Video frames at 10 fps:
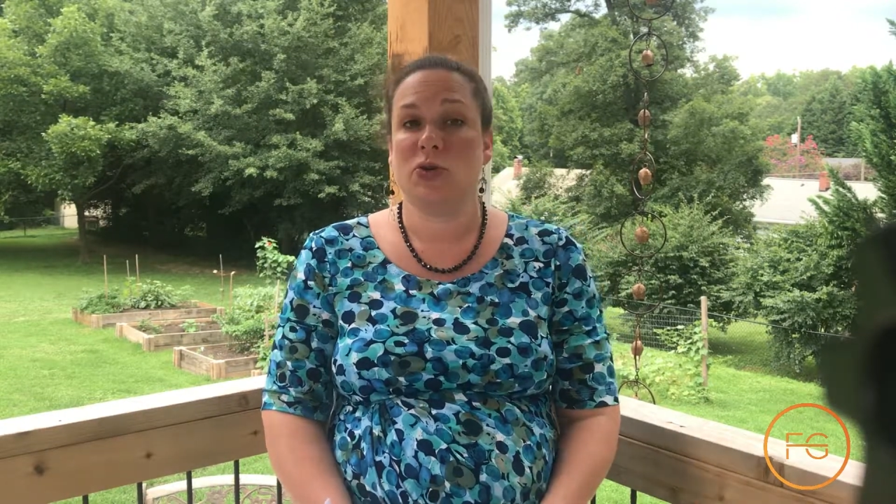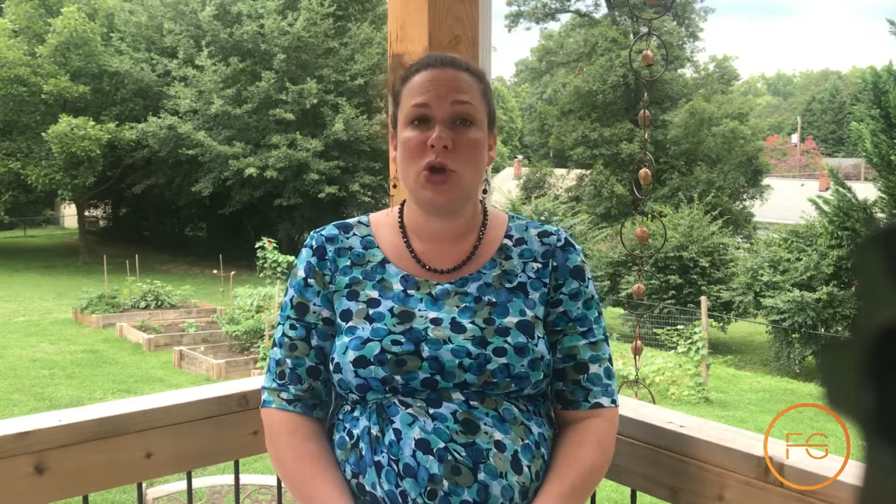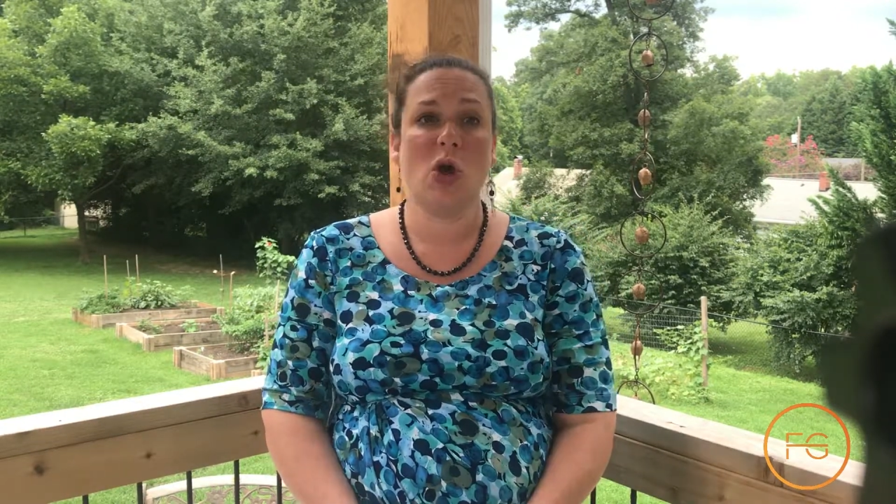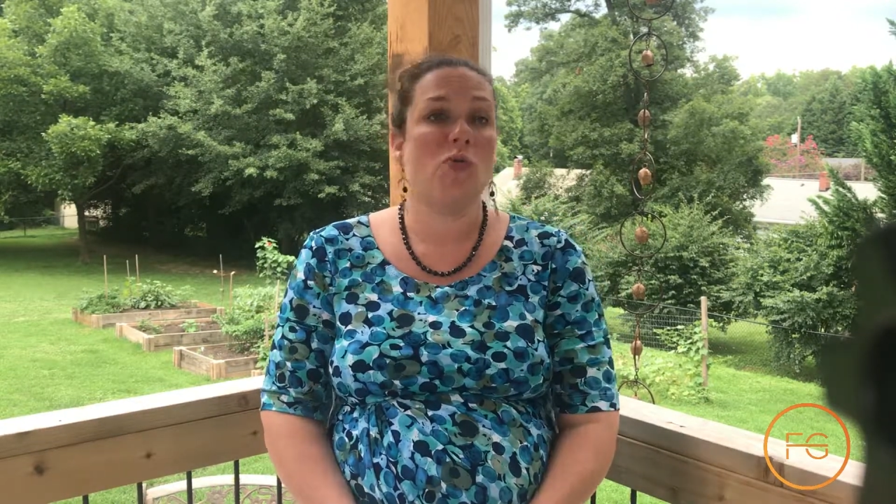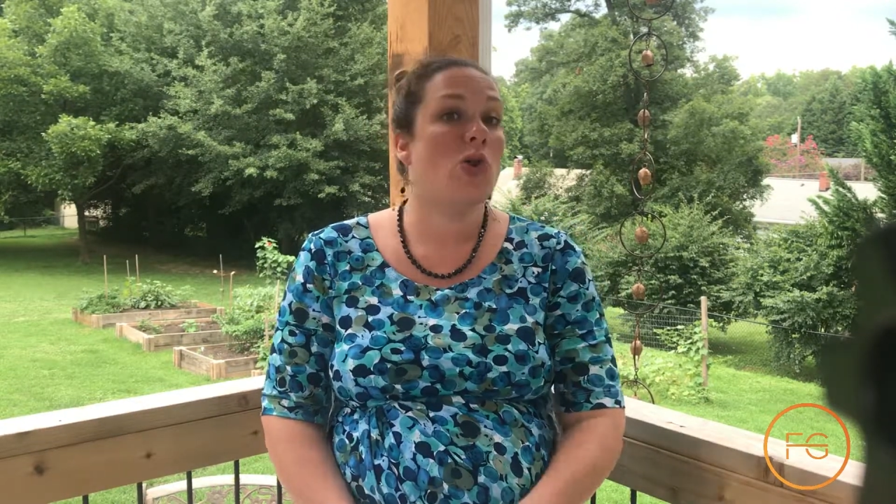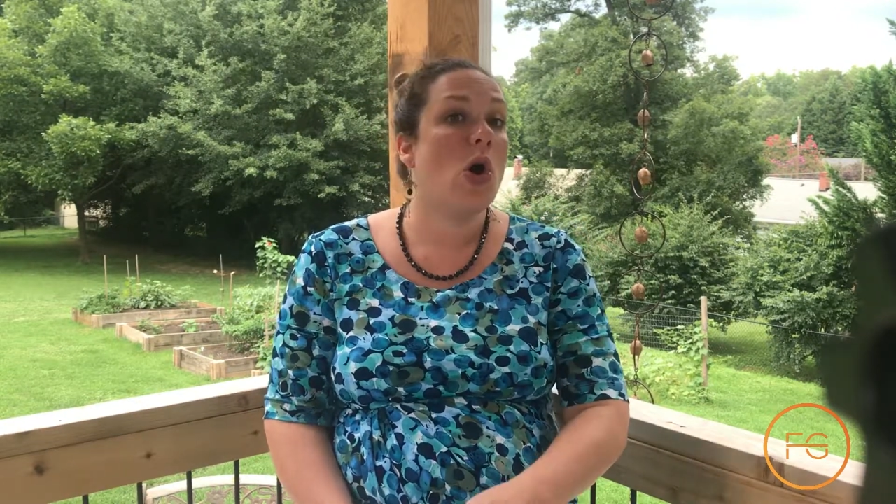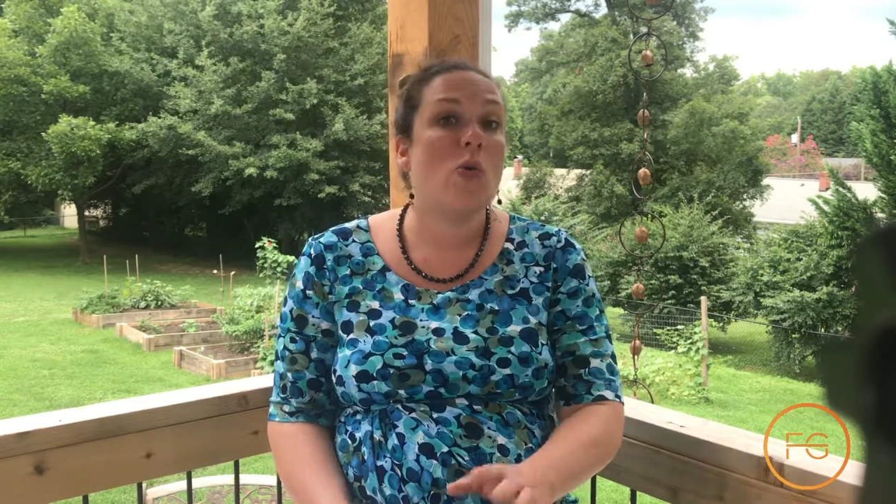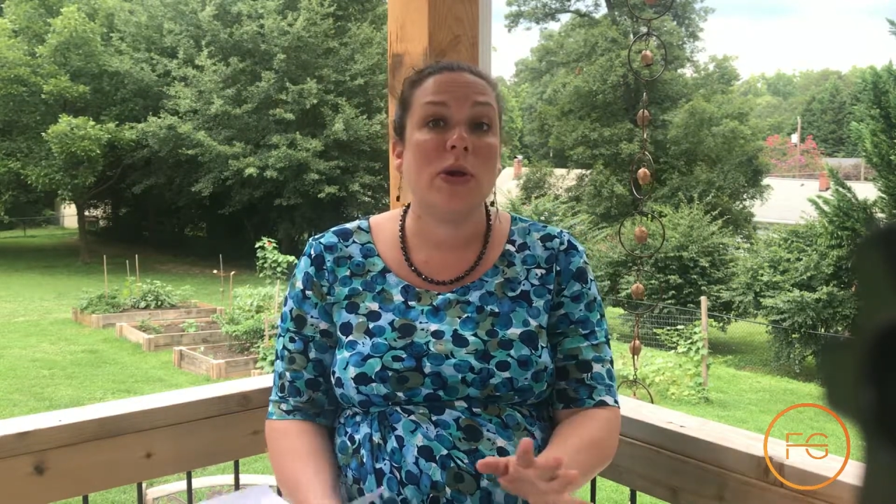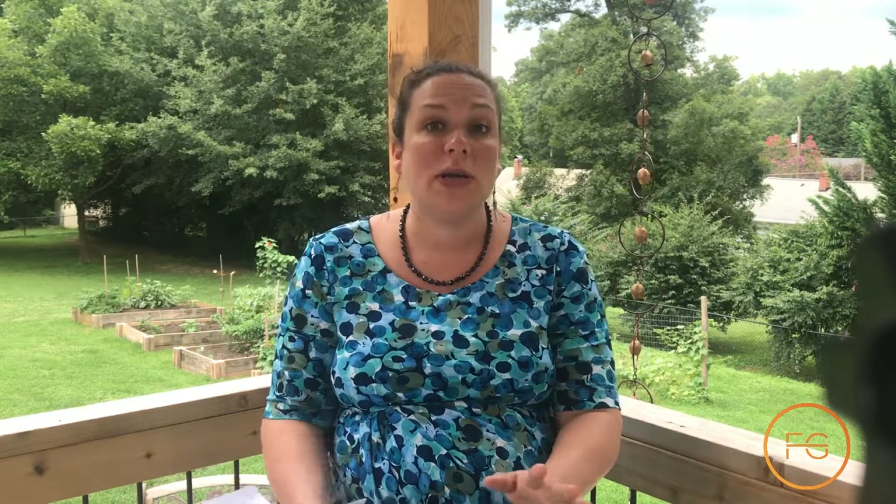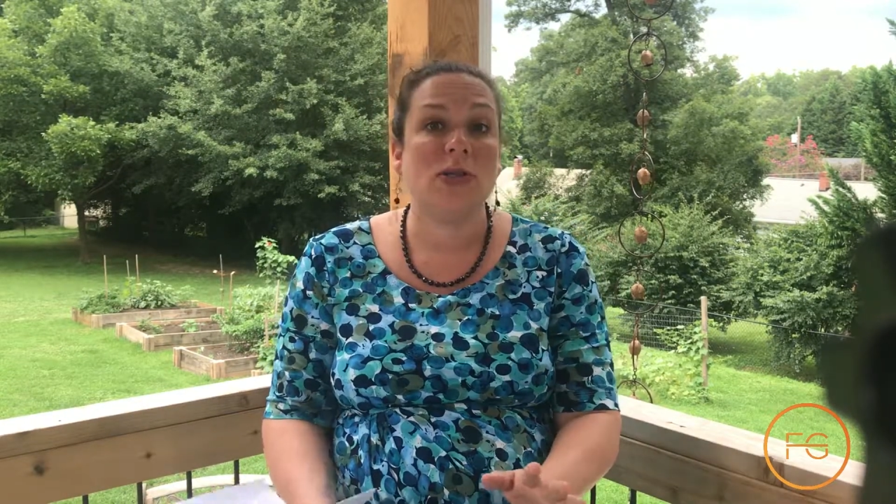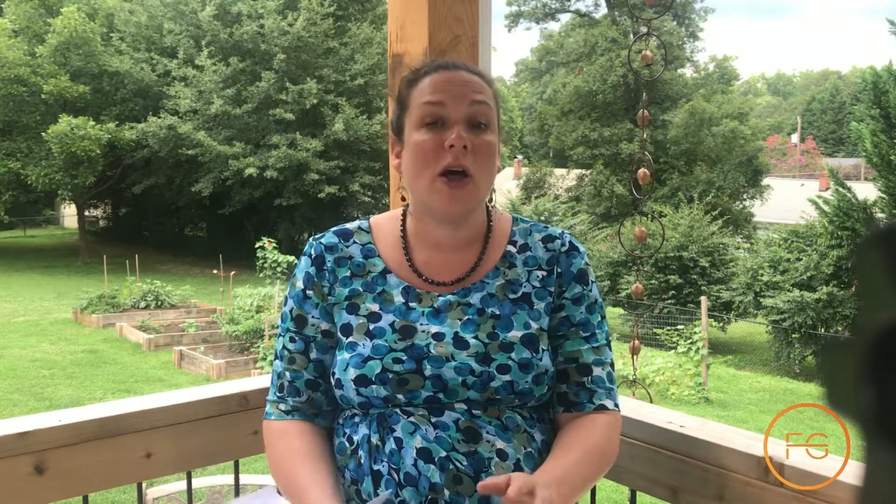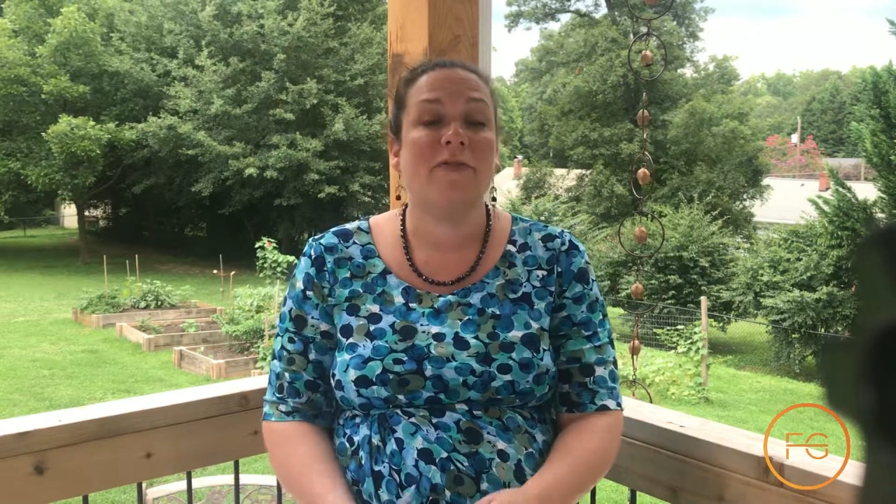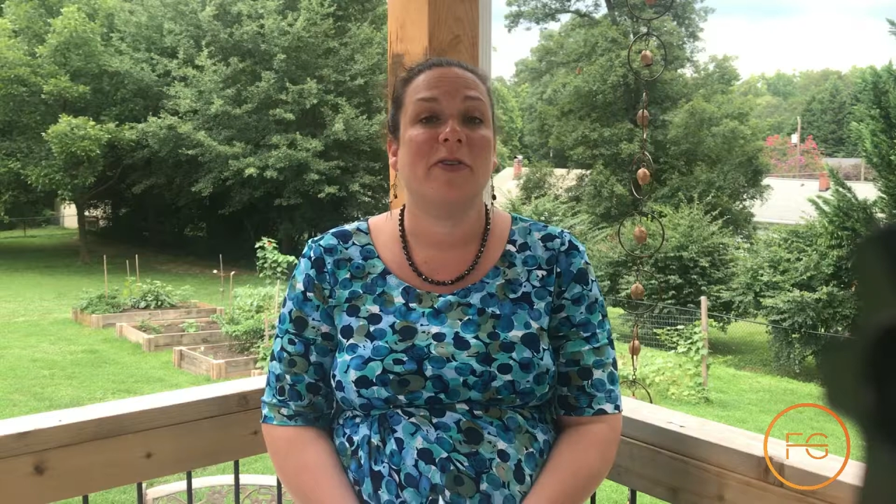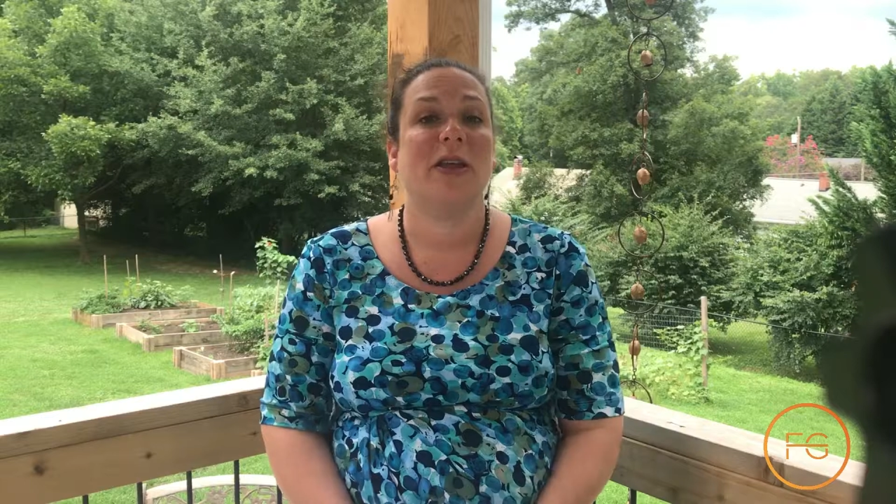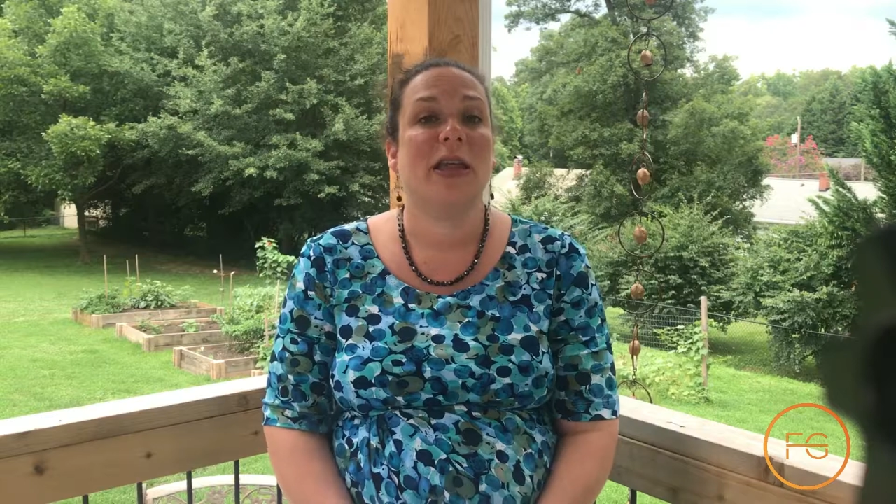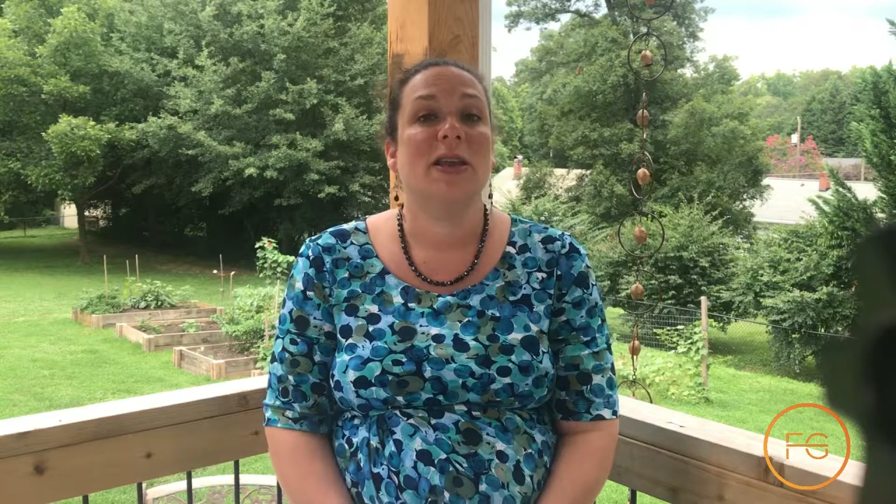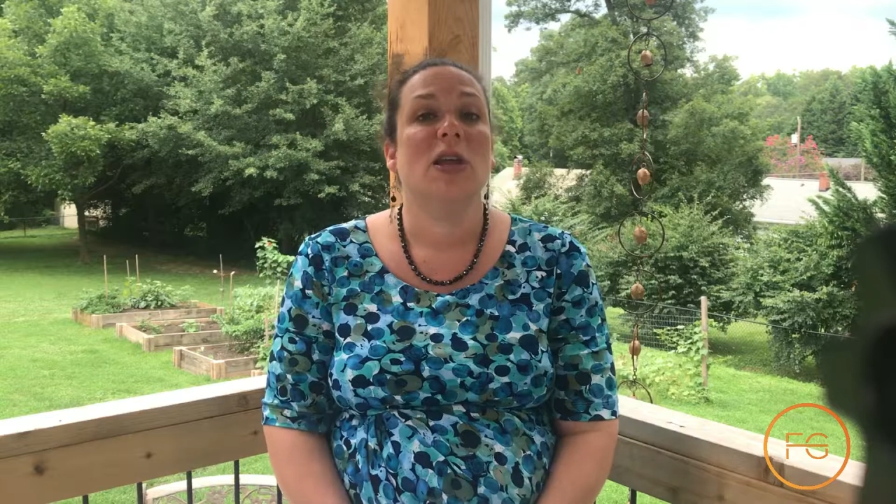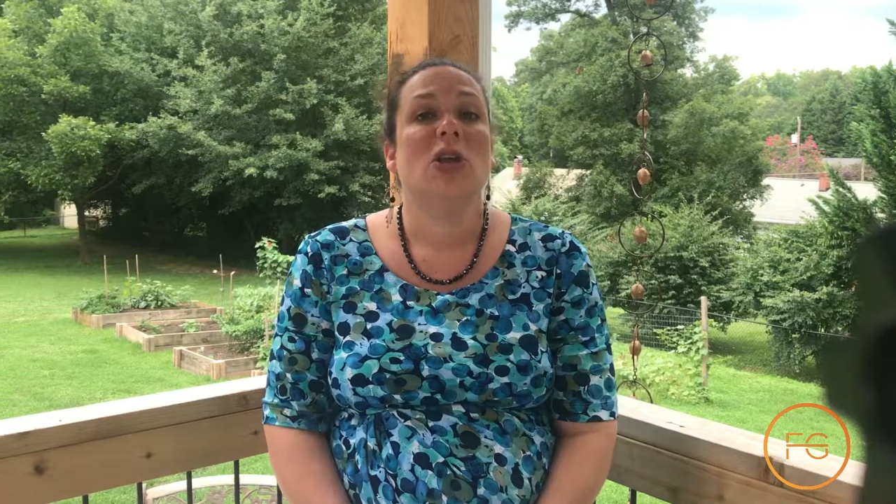No, no one is offering it.